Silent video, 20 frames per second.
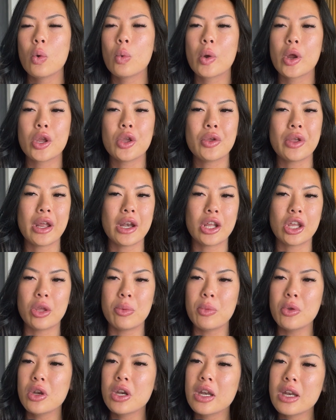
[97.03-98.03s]
where you get a
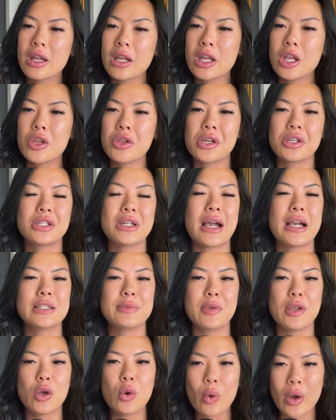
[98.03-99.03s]
community, you get to ask
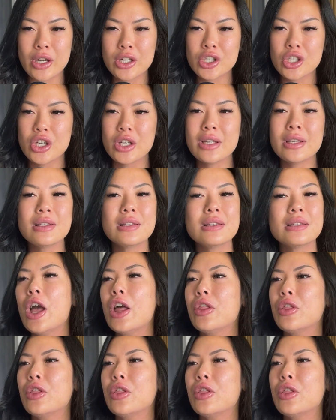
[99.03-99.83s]
me questions,